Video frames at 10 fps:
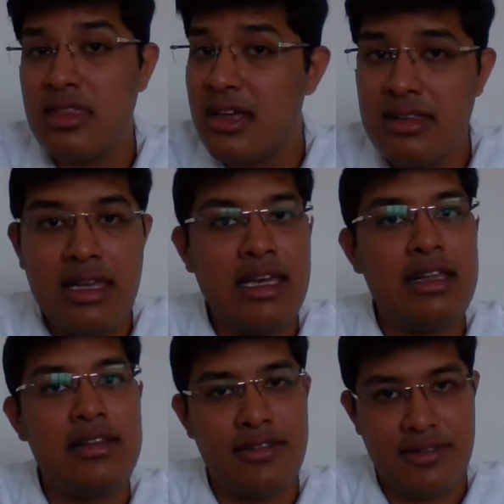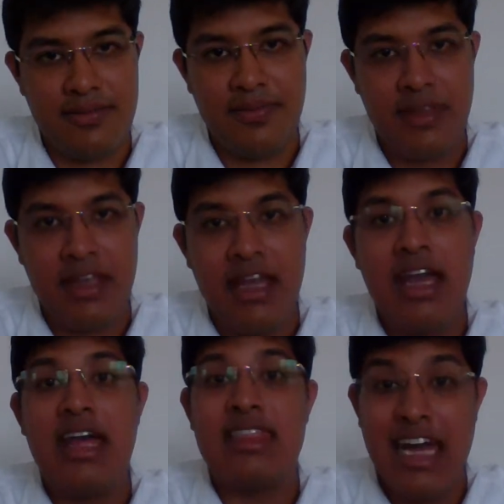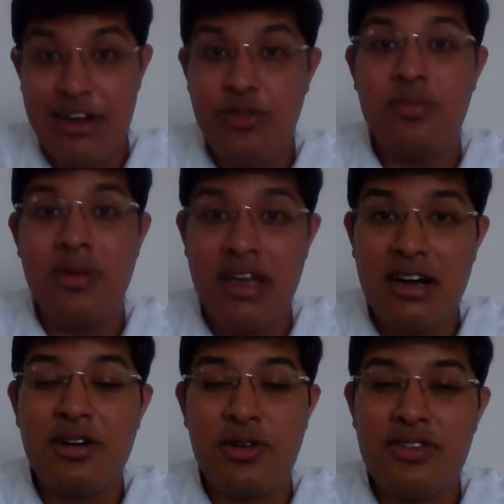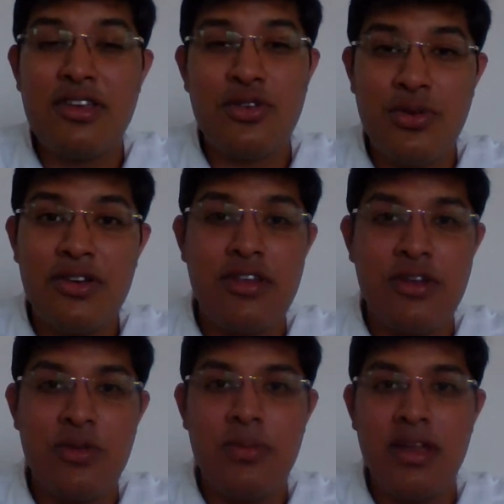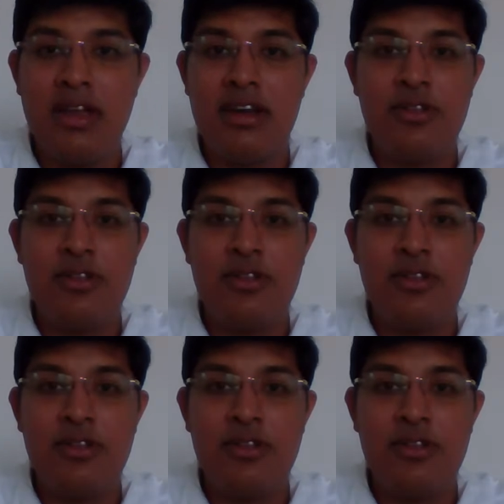nothing else. That would be a good situation to be in.